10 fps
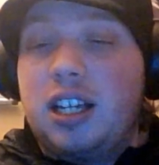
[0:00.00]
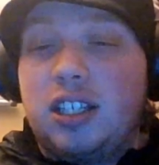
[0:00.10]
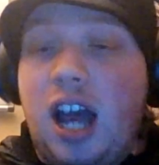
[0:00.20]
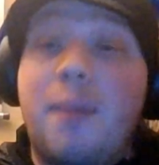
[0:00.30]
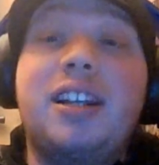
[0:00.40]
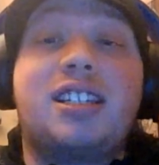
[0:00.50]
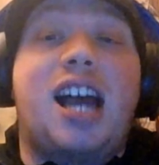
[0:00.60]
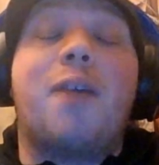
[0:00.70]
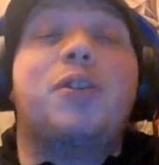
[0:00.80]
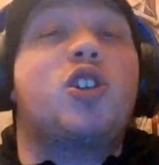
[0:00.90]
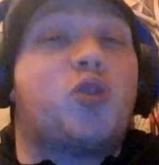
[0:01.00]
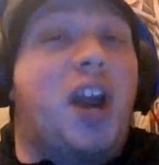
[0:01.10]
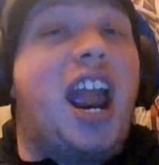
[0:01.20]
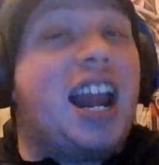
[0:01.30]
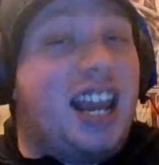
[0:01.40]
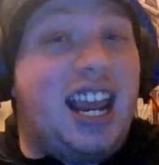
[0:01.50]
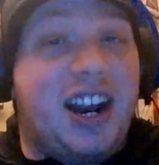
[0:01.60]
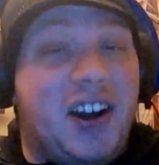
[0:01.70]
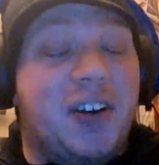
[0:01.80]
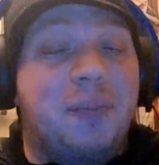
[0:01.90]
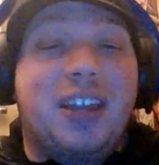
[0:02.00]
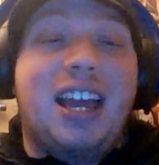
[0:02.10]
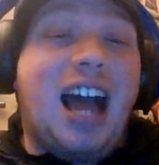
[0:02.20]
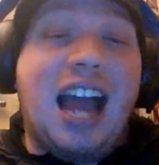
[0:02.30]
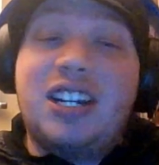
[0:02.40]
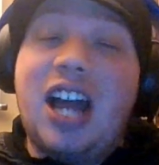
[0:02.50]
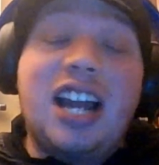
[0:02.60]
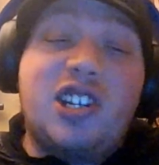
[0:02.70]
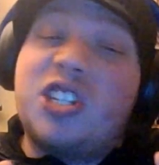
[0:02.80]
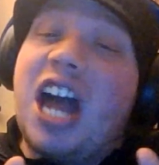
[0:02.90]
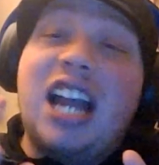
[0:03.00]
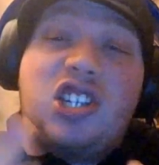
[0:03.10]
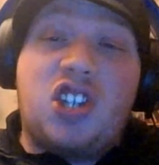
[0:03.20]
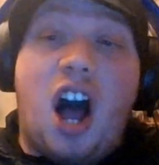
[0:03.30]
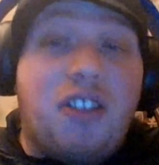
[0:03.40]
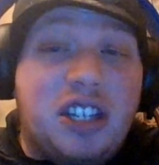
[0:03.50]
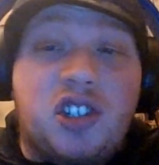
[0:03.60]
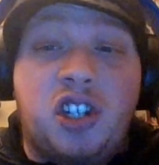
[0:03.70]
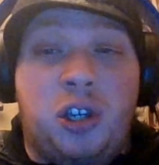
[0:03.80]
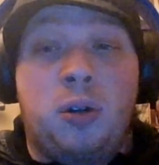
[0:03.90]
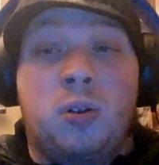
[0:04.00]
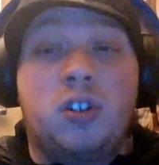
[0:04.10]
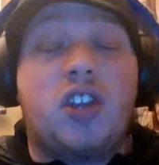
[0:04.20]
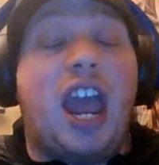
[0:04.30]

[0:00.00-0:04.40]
So I'm going to stop this rant here. I saw this news,